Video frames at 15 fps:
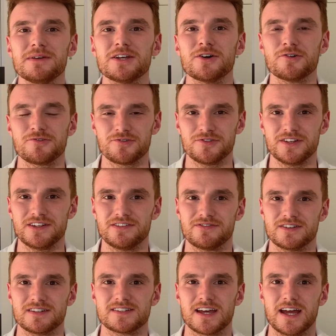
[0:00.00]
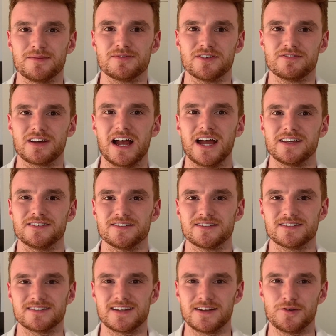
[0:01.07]
go through the different types of ISAs
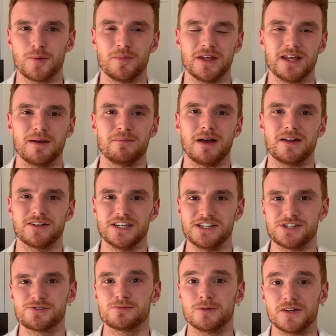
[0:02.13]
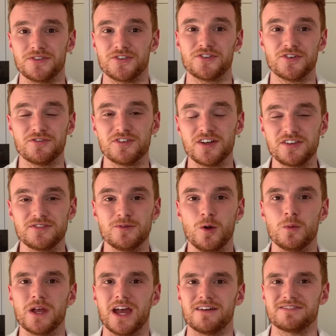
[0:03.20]
and tell you a bit about each one. So first of all,
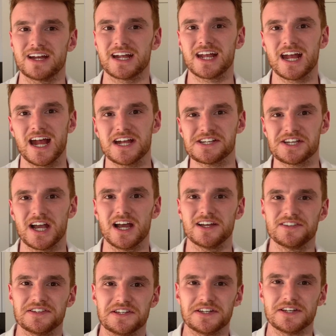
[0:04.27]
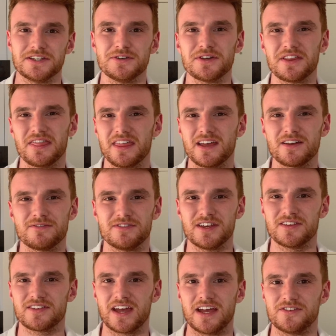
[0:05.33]
we have a cash ISA. You can think of
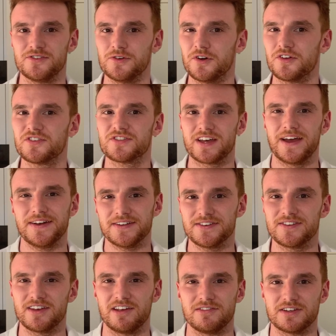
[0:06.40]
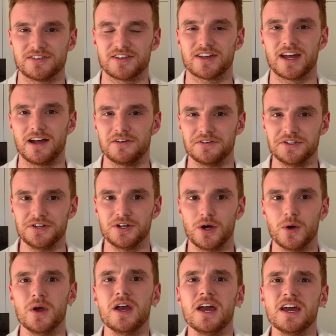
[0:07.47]
this as your standard savings account. You
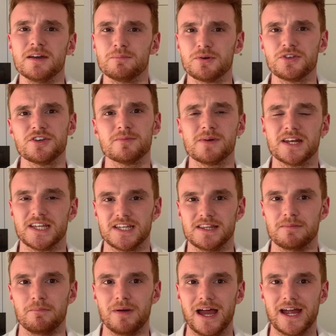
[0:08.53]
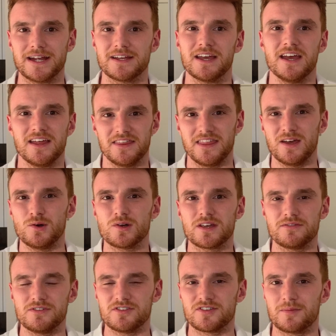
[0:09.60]
know, put your money in the bank, they all
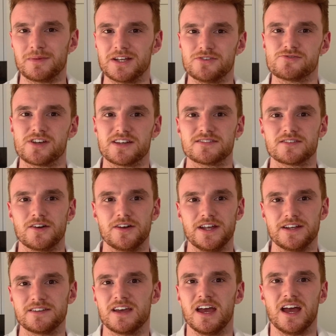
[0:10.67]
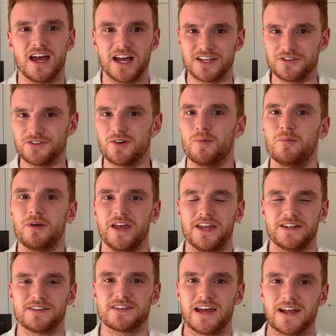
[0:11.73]
give you some interest on it, and you don't
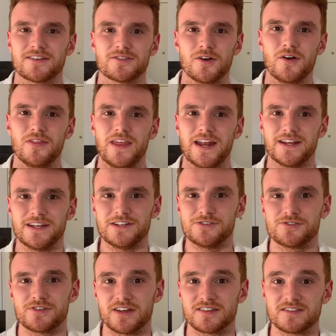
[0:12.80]
pay tax on that interest.